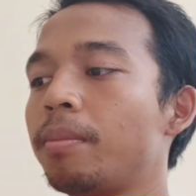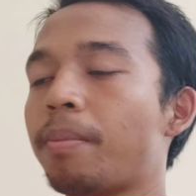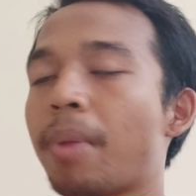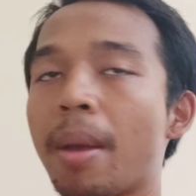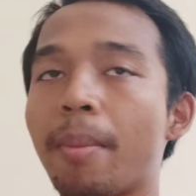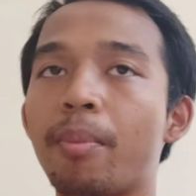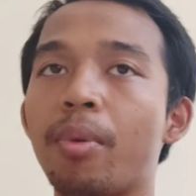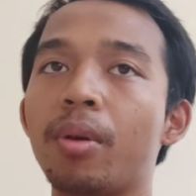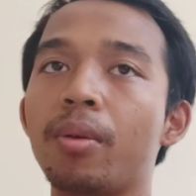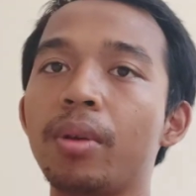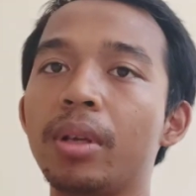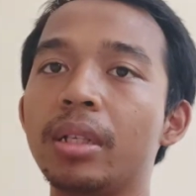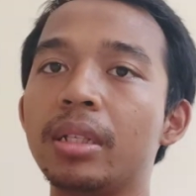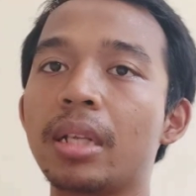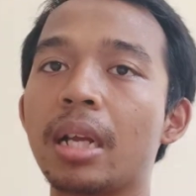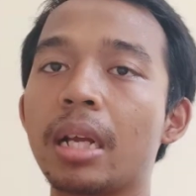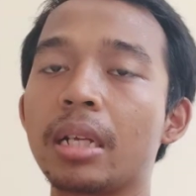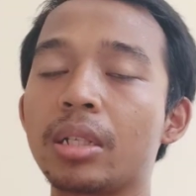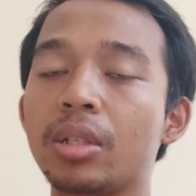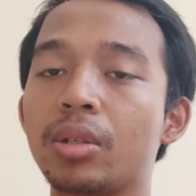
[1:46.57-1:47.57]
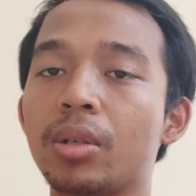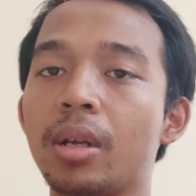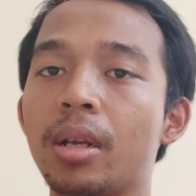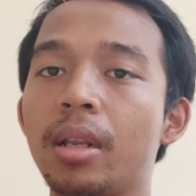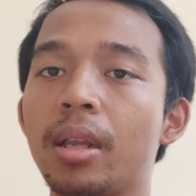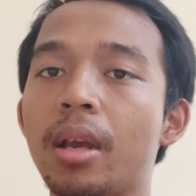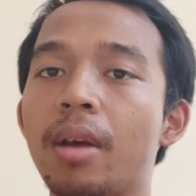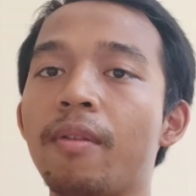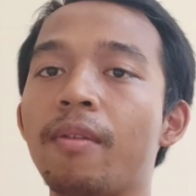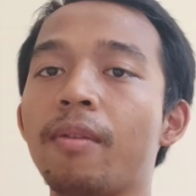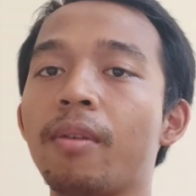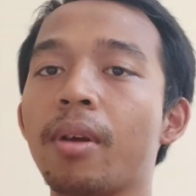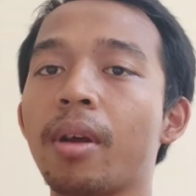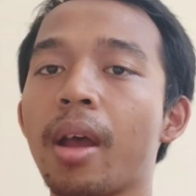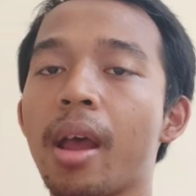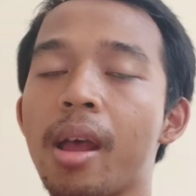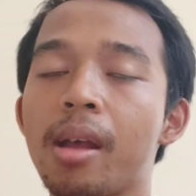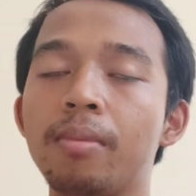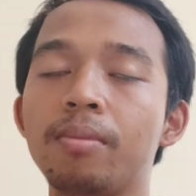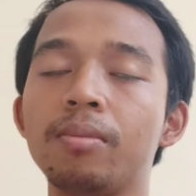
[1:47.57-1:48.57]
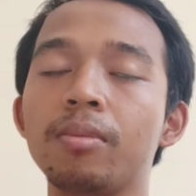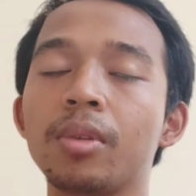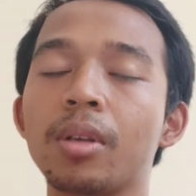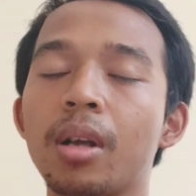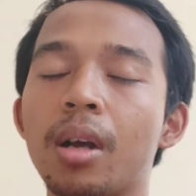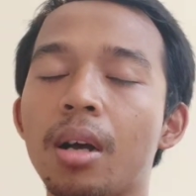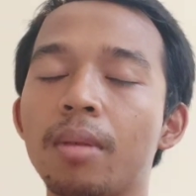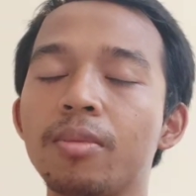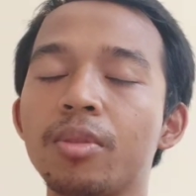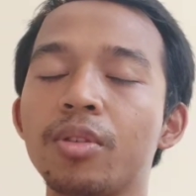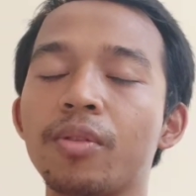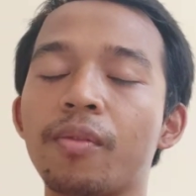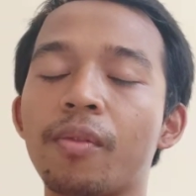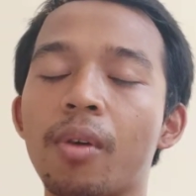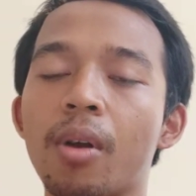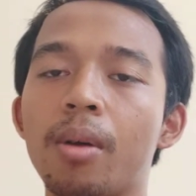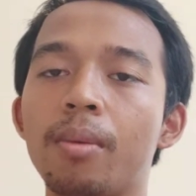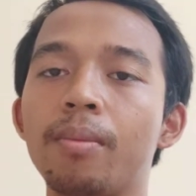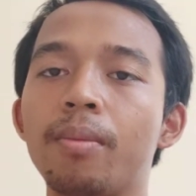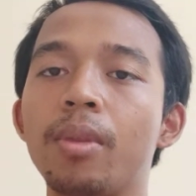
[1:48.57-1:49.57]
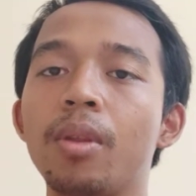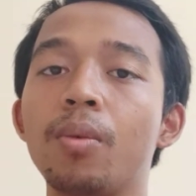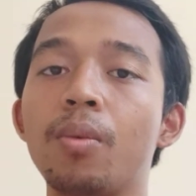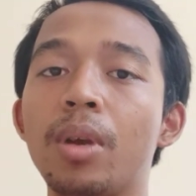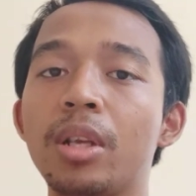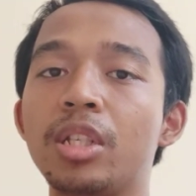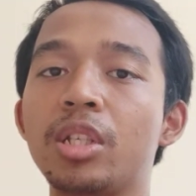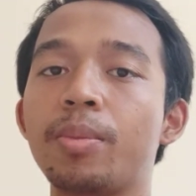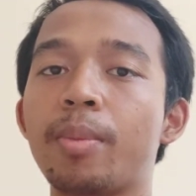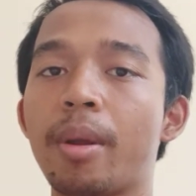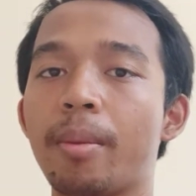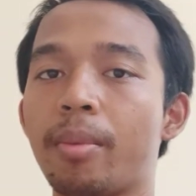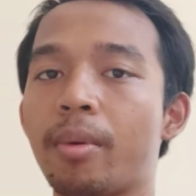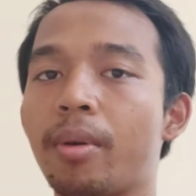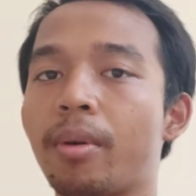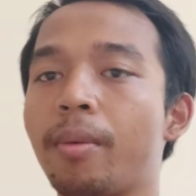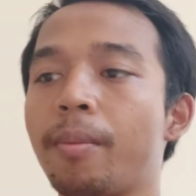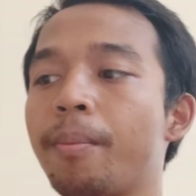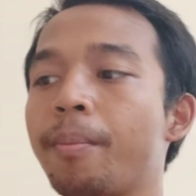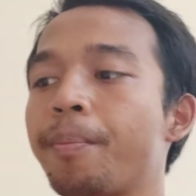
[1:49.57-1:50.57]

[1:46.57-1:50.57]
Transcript: paper in Australia comes from the waste paper.